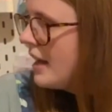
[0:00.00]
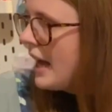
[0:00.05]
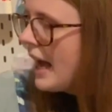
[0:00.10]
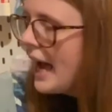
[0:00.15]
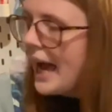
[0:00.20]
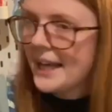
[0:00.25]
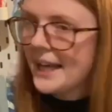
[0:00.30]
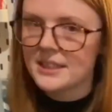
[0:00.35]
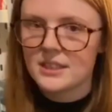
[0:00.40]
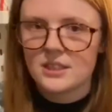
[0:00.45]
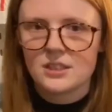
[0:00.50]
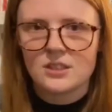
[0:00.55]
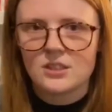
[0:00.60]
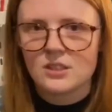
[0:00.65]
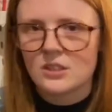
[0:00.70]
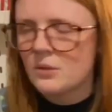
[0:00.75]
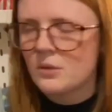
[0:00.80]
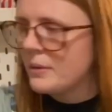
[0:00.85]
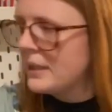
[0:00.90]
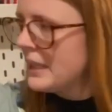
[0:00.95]
at a
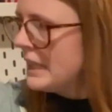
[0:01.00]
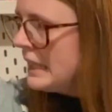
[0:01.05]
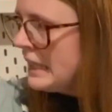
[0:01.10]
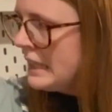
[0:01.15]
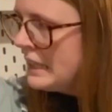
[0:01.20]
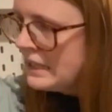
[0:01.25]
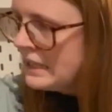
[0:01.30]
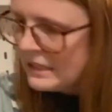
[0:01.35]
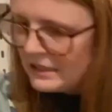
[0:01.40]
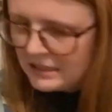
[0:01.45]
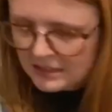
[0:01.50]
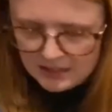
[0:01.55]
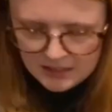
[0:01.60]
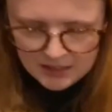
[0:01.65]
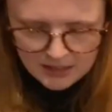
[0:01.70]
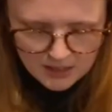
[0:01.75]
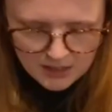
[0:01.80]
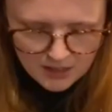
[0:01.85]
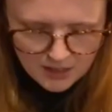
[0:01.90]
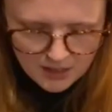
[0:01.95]
squeeze.
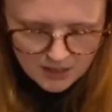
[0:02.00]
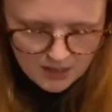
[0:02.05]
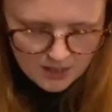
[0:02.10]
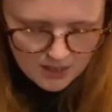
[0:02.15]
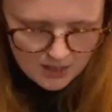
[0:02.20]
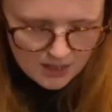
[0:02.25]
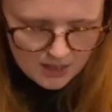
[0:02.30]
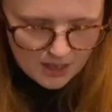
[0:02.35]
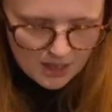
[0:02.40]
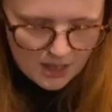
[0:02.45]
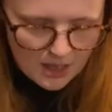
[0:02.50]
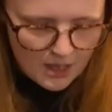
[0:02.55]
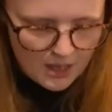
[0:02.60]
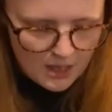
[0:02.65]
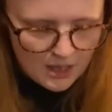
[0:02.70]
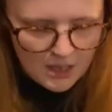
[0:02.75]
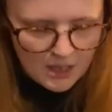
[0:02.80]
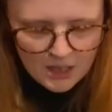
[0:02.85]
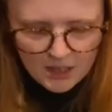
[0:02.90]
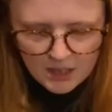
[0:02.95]

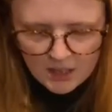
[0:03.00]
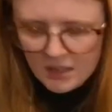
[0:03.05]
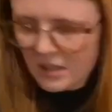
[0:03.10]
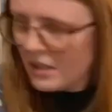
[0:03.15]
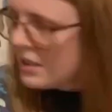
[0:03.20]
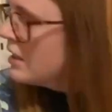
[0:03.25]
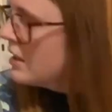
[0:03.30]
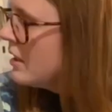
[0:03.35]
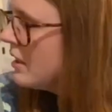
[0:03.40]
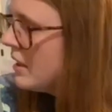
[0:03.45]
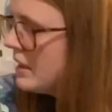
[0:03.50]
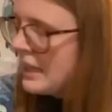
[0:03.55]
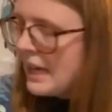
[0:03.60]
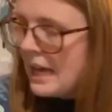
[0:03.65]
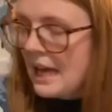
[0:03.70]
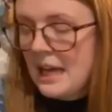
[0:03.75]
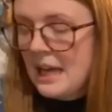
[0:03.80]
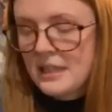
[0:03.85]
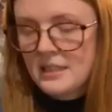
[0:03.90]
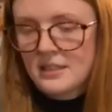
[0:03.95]

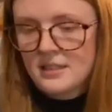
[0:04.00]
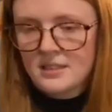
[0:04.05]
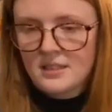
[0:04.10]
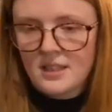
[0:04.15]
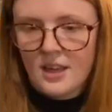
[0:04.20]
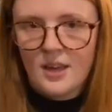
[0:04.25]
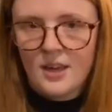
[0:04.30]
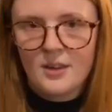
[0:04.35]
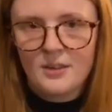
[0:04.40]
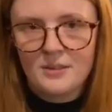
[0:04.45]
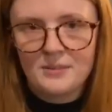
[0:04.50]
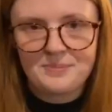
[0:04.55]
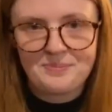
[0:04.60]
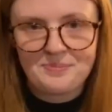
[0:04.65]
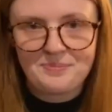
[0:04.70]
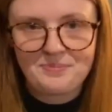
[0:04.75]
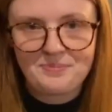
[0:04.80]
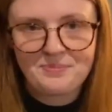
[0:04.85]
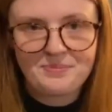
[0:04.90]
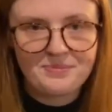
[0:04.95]
Yeah, so
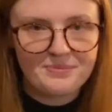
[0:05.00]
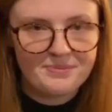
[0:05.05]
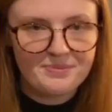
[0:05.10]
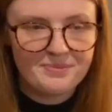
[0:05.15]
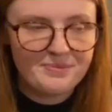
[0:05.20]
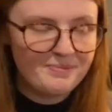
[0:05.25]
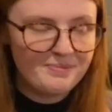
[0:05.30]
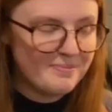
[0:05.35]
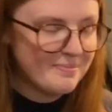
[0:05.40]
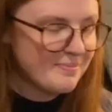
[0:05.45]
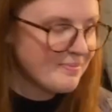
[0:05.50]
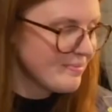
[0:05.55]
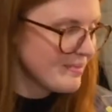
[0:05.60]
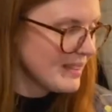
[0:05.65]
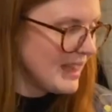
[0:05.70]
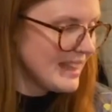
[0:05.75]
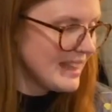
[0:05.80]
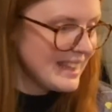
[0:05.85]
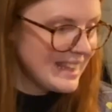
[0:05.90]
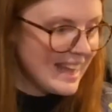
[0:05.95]

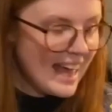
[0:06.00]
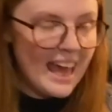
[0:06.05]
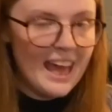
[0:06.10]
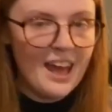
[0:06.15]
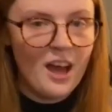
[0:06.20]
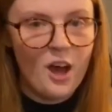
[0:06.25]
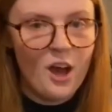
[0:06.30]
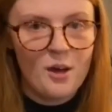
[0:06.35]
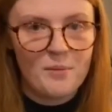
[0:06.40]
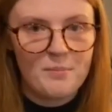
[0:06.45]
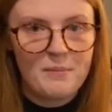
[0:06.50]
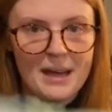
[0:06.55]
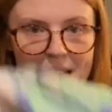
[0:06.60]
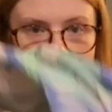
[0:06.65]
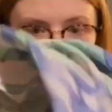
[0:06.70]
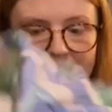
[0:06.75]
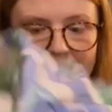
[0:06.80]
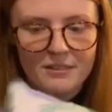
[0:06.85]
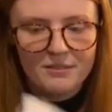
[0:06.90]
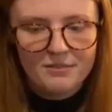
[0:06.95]
they are
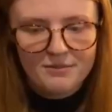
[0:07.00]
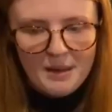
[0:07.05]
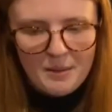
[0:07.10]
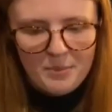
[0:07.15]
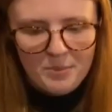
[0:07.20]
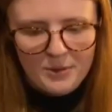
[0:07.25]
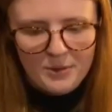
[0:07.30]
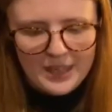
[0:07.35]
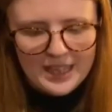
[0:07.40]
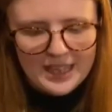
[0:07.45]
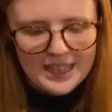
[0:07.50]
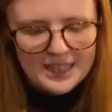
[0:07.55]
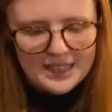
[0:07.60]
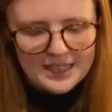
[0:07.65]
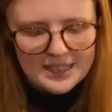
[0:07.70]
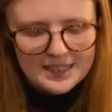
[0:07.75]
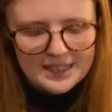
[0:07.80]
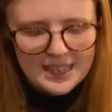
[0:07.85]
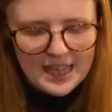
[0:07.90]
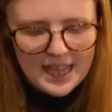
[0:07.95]
my
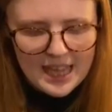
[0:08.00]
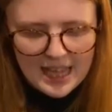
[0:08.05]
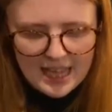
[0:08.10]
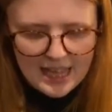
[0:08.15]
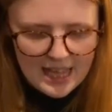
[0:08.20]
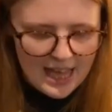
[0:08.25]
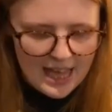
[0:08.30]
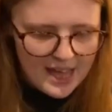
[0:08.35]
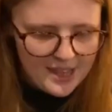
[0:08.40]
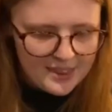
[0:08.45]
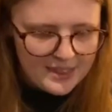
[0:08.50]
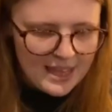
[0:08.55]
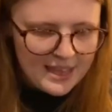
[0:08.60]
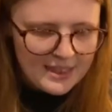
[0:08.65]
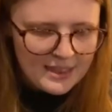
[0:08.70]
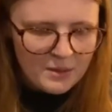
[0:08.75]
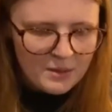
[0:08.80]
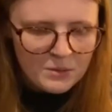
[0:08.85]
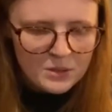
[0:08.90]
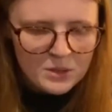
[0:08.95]
fabrics. And then
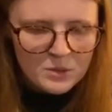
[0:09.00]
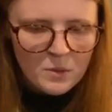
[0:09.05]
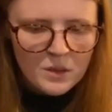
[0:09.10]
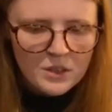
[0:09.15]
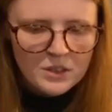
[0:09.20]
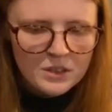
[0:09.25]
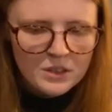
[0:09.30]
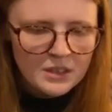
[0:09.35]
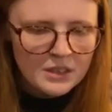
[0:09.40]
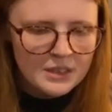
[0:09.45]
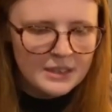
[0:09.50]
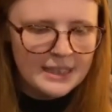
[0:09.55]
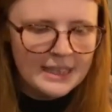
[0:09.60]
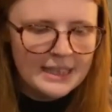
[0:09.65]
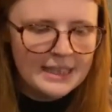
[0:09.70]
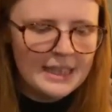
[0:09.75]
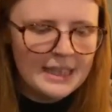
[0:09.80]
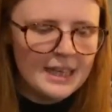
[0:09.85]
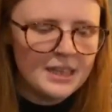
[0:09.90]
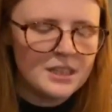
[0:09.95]
there was one other
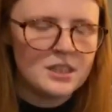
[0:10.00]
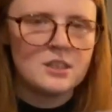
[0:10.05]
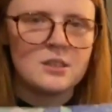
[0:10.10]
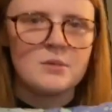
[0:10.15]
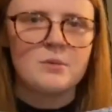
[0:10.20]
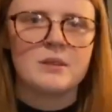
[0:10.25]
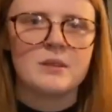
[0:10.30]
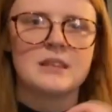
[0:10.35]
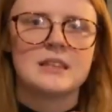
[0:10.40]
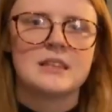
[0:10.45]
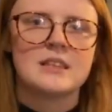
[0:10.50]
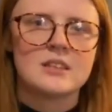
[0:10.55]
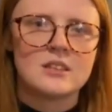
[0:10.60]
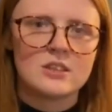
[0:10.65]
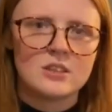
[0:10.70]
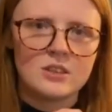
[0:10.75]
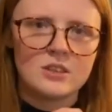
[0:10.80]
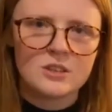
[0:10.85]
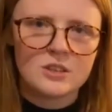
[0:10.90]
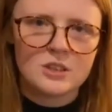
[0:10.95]
thing that I just wanted to
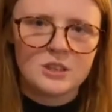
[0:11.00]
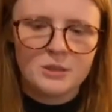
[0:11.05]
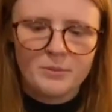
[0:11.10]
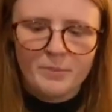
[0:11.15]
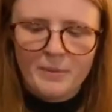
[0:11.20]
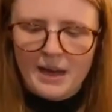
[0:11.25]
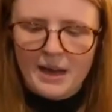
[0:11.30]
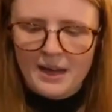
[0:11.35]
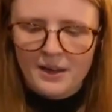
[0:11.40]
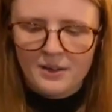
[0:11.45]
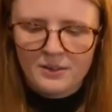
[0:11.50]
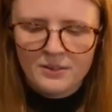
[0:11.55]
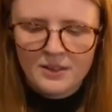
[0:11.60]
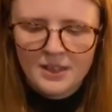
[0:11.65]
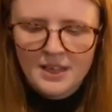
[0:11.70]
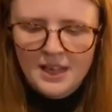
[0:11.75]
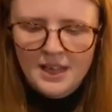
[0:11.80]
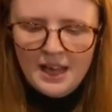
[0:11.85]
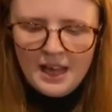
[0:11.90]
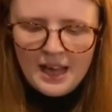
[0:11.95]
talk to you about.
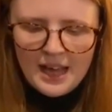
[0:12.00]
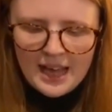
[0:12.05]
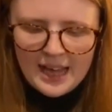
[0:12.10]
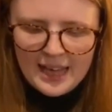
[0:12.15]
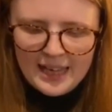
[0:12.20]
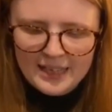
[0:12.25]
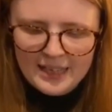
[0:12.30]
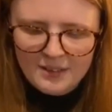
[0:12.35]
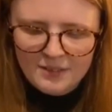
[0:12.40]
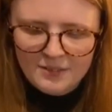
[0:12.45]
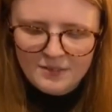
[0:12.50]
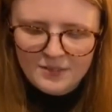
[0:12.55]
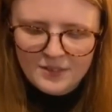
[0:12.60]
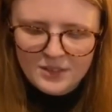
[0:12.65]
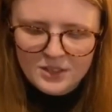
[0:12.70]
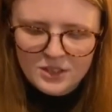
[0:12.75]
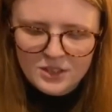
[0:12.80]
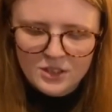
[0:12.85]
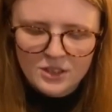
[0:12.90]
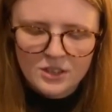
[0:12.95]
I've
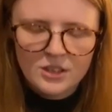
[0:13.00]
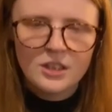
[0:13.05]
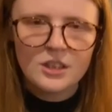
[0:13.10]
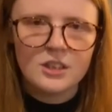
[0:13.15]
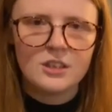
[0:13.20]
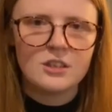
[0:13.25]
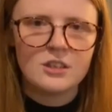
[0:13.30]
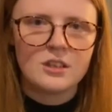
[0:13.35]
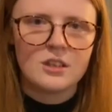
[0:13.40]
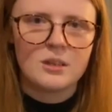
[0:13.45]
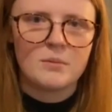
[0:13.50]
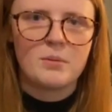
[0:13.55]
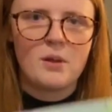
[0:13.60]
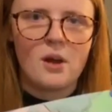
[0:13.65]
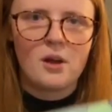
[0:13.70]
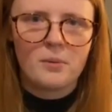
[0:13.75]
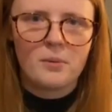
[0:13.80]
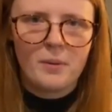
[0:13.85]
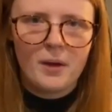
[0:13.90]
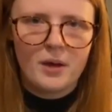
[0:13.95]
done another
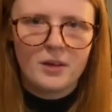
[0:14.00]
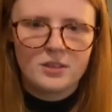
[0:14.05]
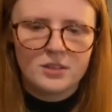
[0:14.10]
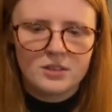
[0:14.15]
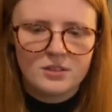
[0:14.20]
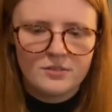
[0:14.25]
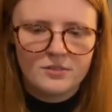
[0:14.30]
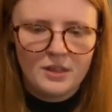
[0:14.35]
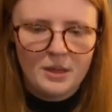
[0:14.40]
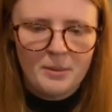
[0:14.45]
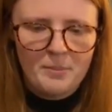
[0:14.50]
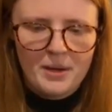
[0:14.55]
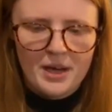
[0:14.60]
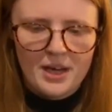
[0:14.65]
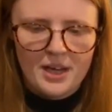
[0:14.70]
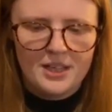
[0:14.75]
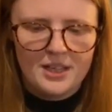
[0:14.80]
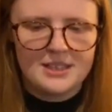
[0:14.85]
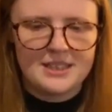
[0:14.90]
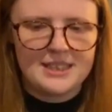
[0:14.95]
blog post for
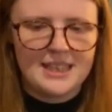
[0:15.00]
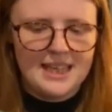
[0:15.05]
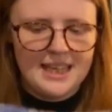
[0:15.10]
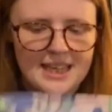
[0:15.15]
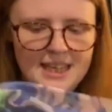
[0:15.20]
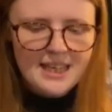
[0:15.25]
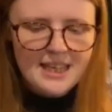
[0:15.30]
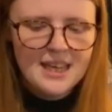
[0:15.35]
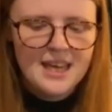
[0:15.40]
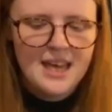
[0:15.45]
Lamazi,